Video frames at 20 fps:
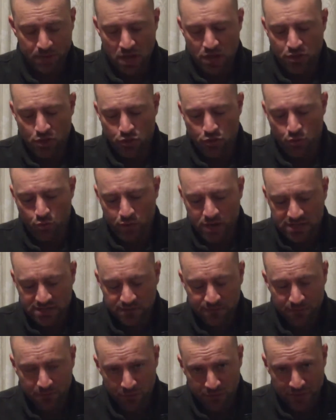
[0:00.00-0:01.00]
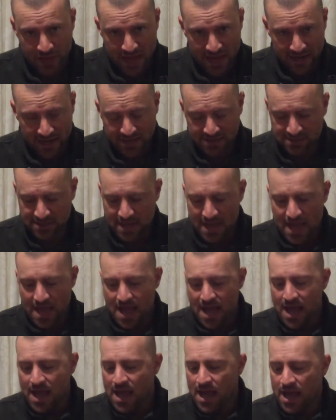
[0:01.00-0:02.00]
Now, the reason for that is
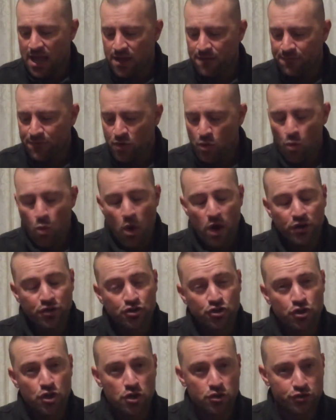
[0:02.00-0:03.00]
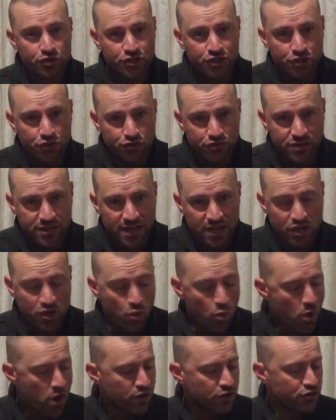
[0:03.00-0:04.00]
if you want to go shooting and you
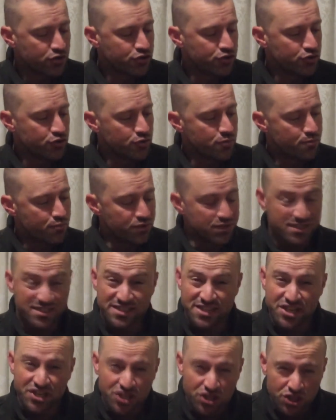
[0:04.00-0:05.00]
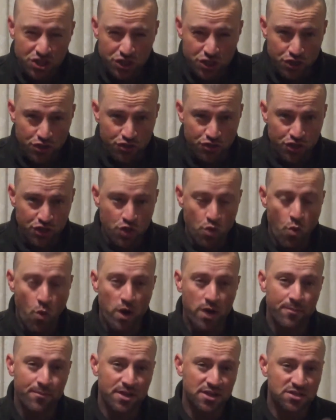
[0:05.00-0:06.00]
want to do precision shooting, you want
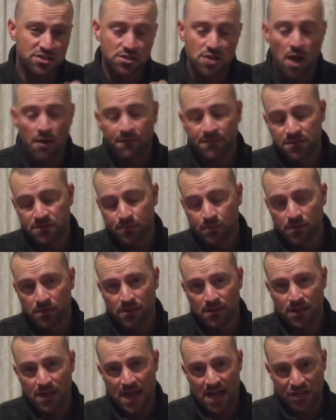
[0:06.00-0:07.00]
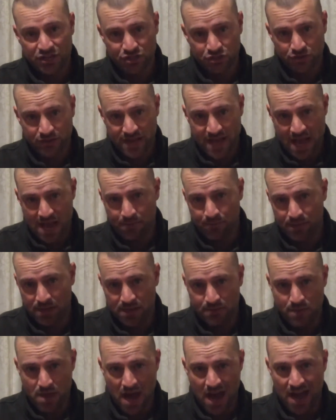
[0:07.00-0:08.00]
to be as comfortable as you can be
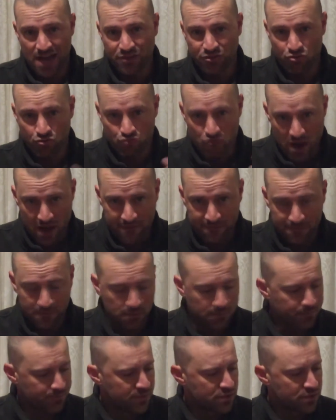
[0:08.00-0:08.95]
behind the rifle.